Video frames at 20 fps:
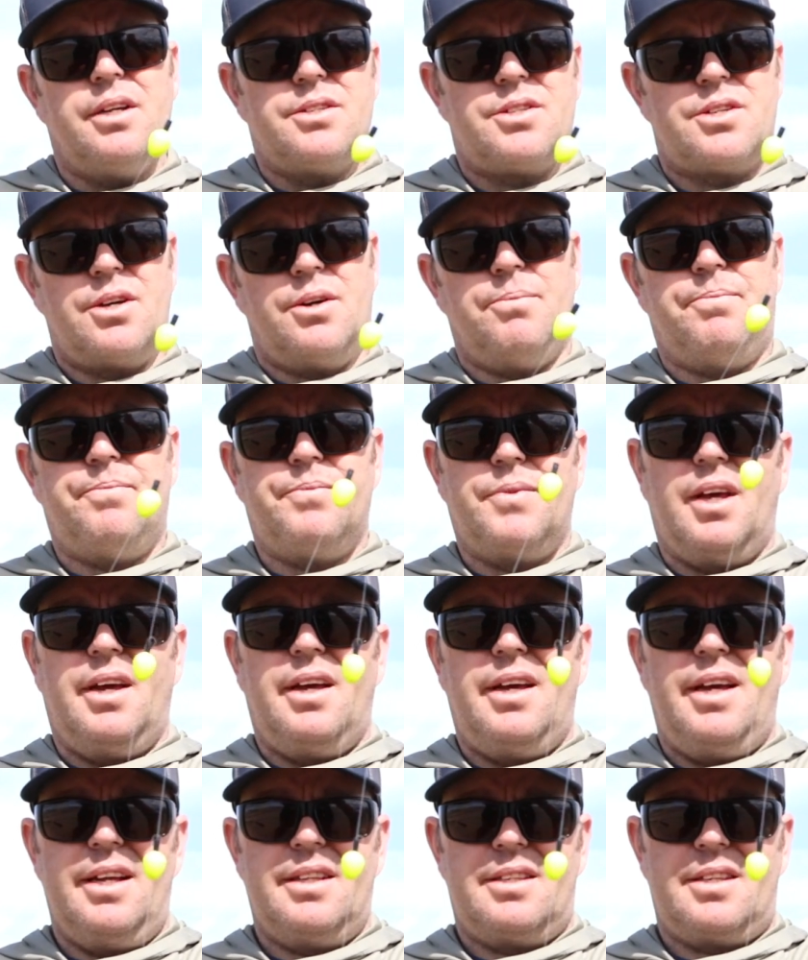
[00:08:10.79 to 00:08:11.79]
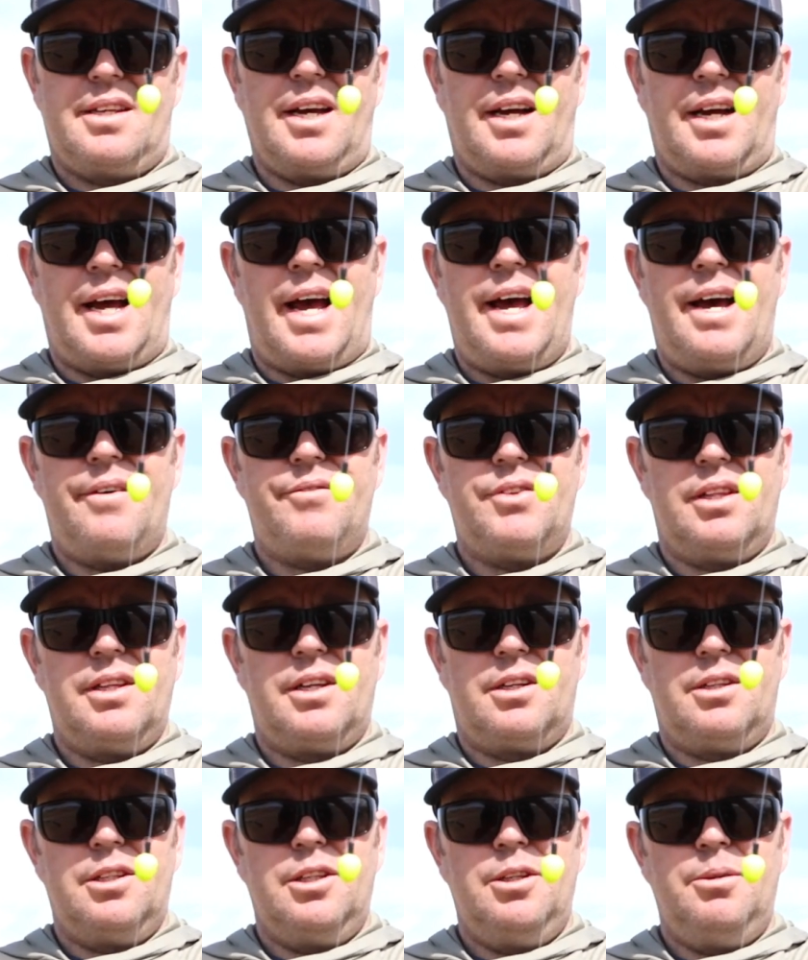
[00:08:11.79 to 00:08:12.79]
So I have the
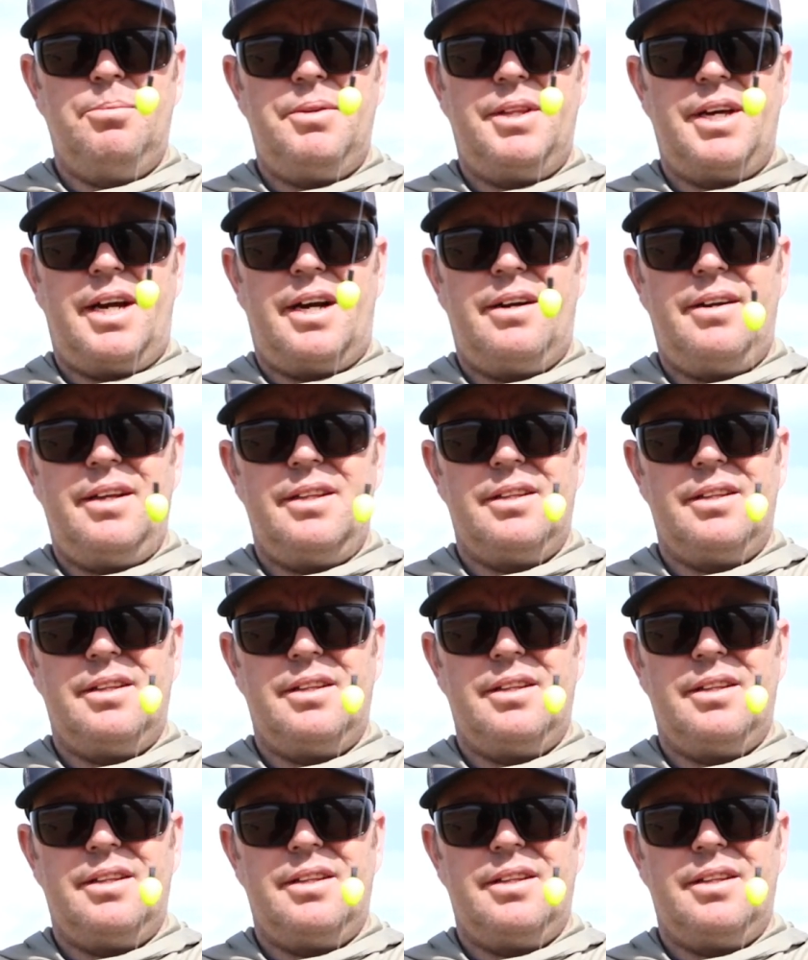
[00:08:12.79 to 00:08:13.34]
little loop there,